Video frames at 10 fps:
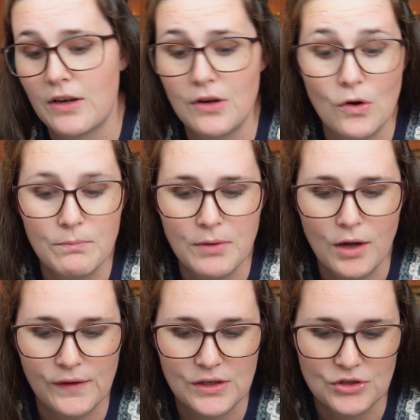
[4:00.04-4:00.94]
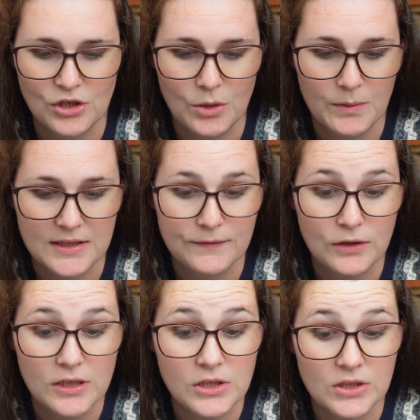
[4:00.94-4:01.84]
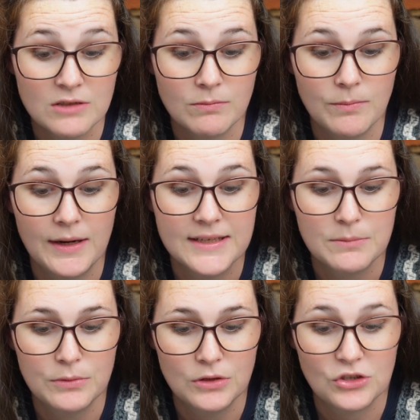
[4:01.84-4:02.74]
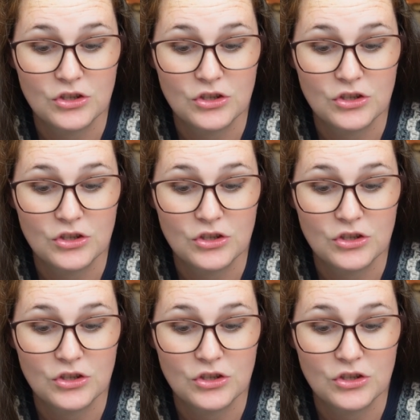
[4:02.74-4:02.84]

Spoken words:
your own perfect shirt with this fully customizable